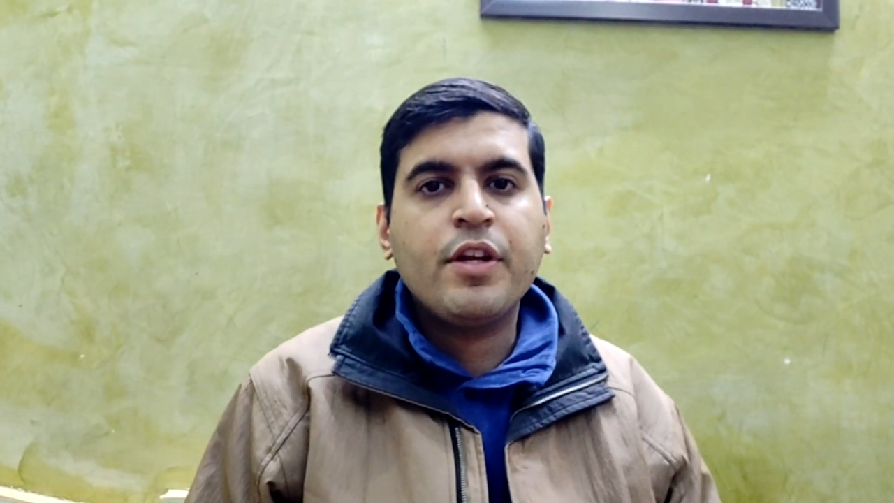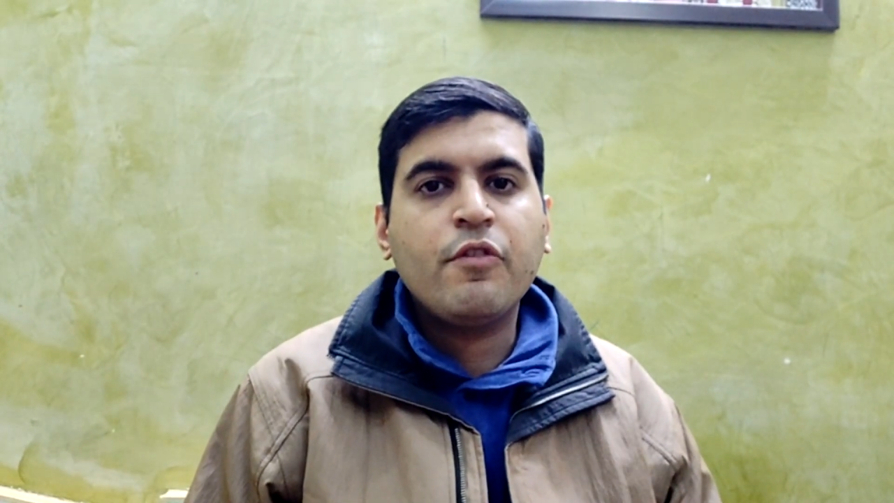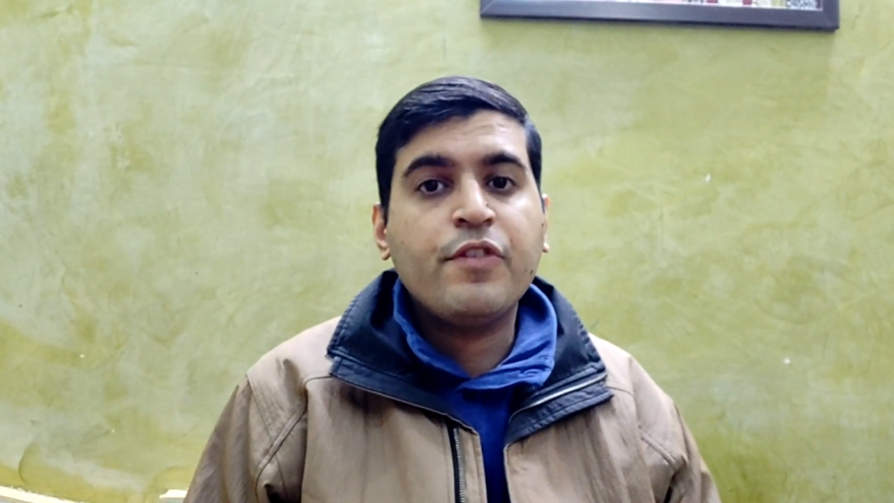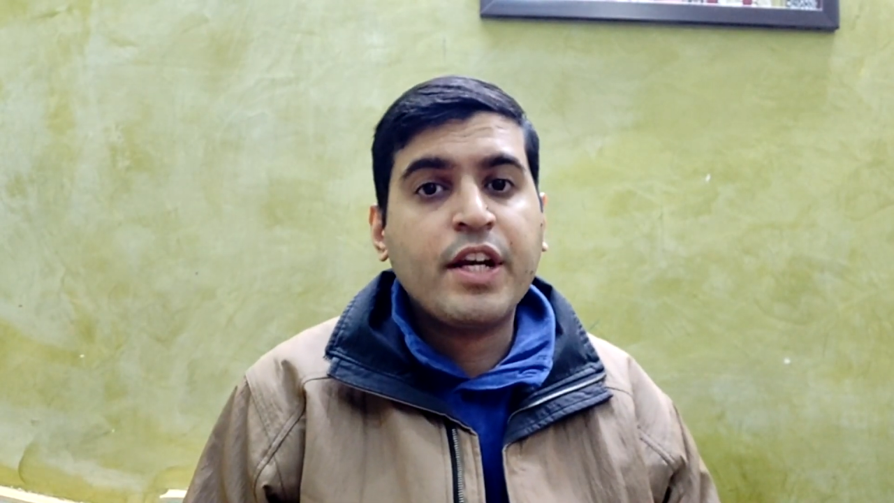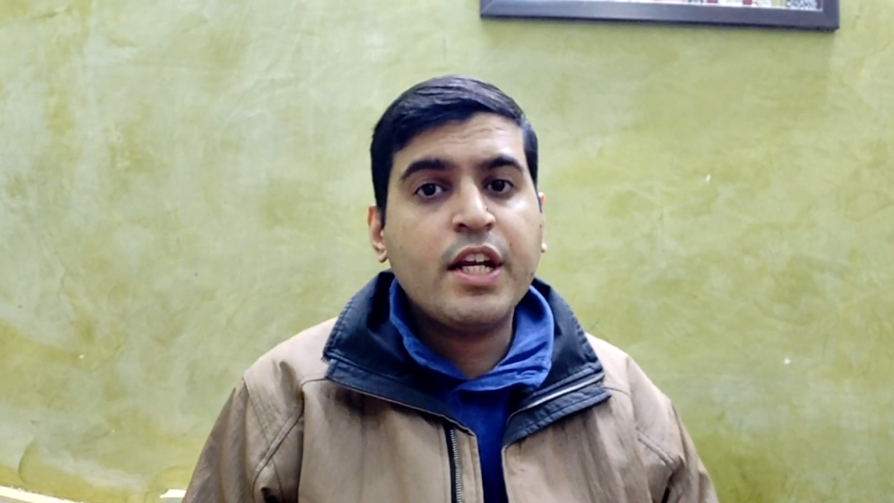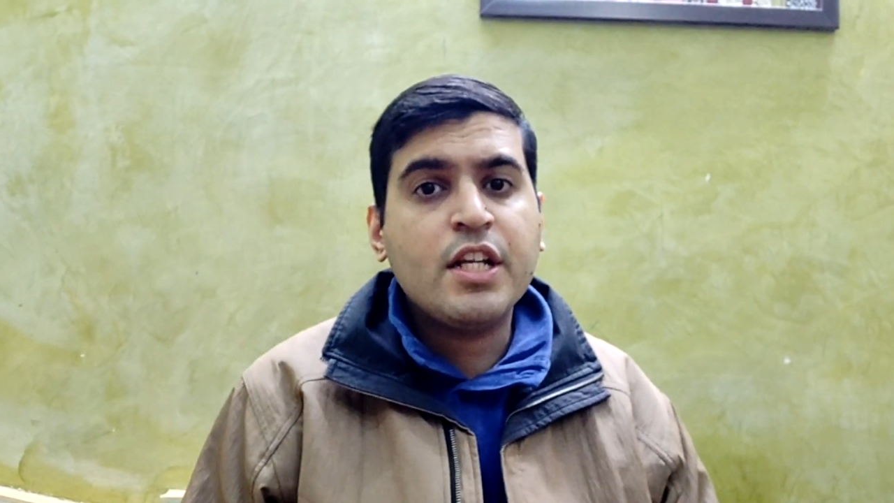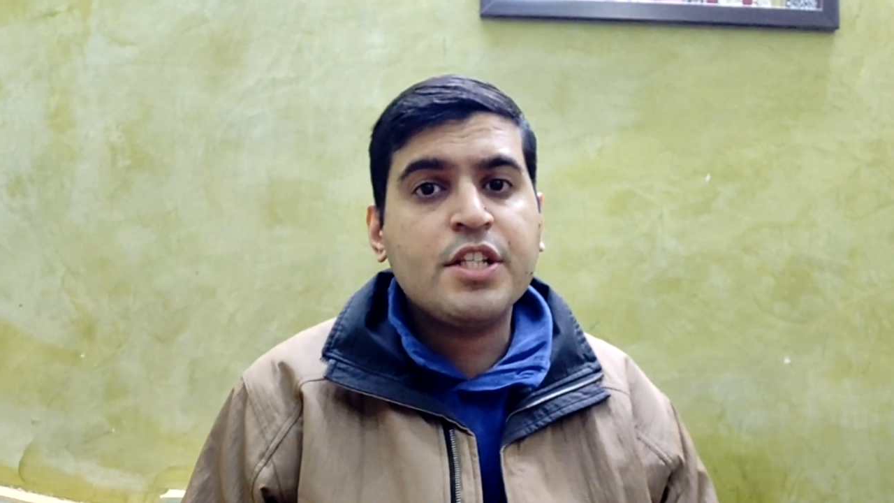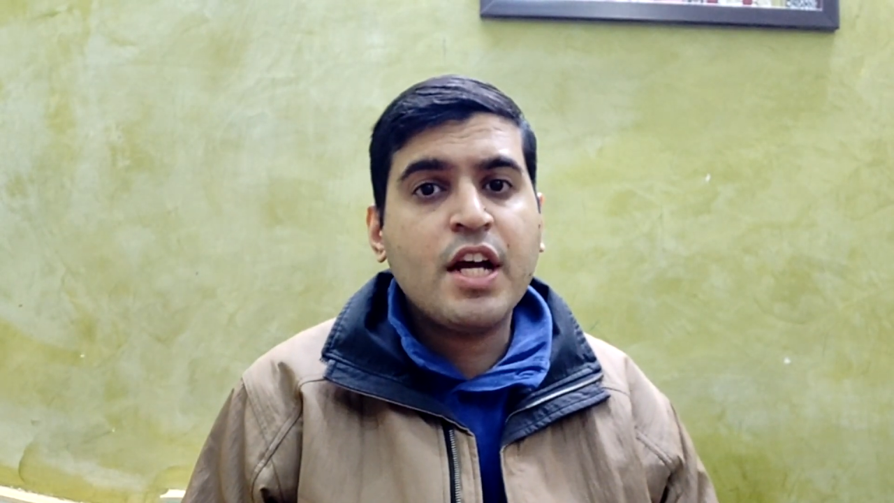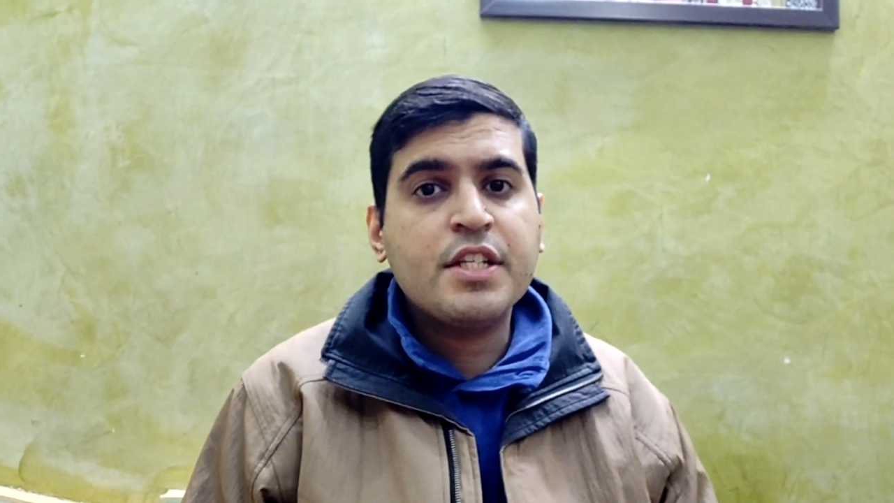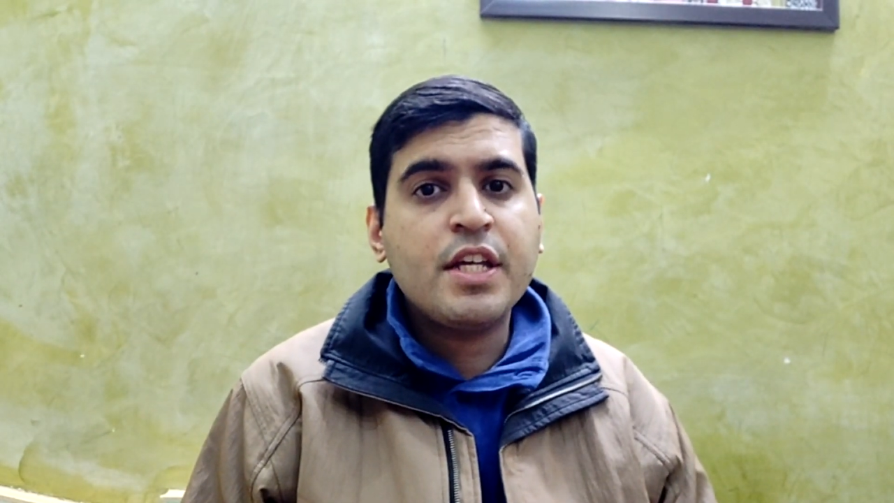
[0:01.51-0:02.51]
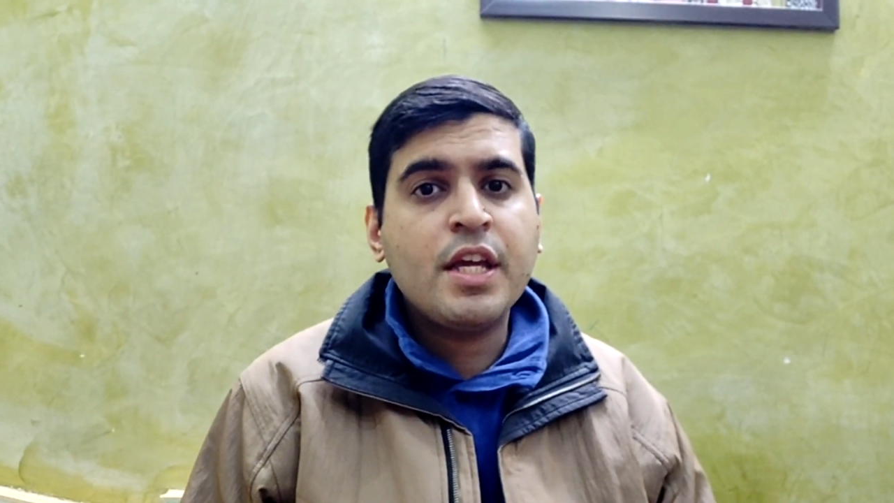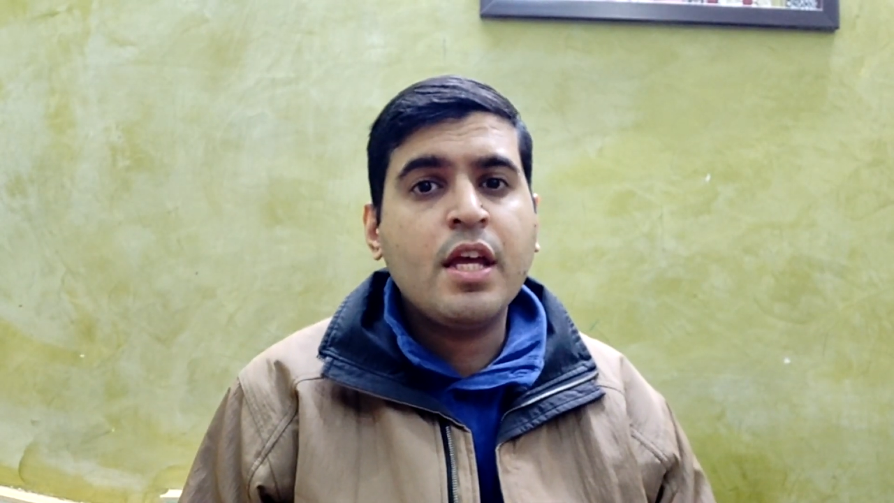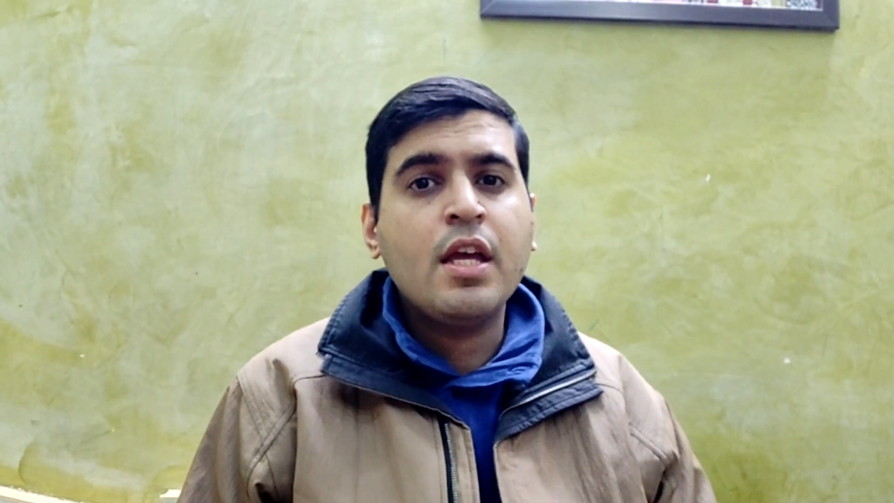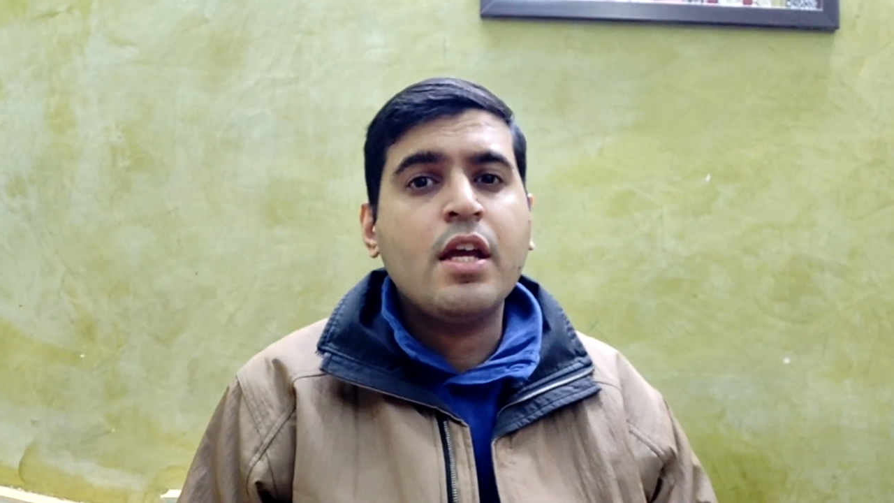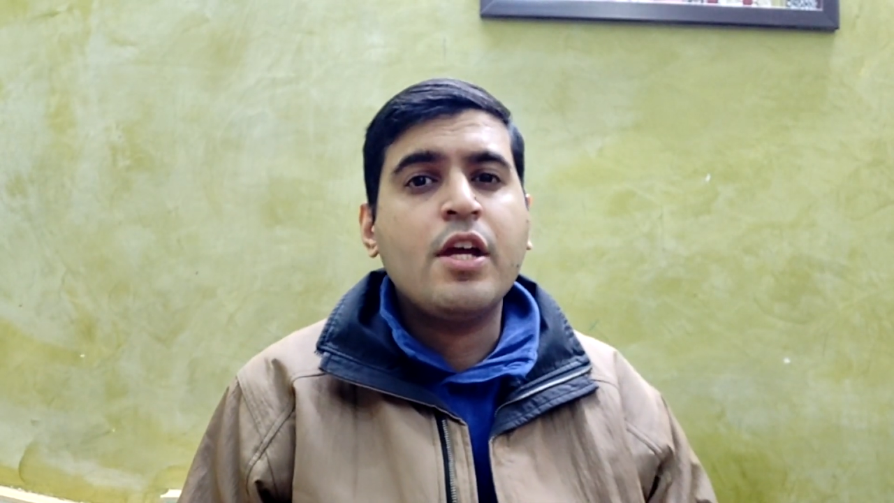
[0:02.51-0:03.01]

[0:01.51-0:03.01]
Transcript: video of Technical Chaharji.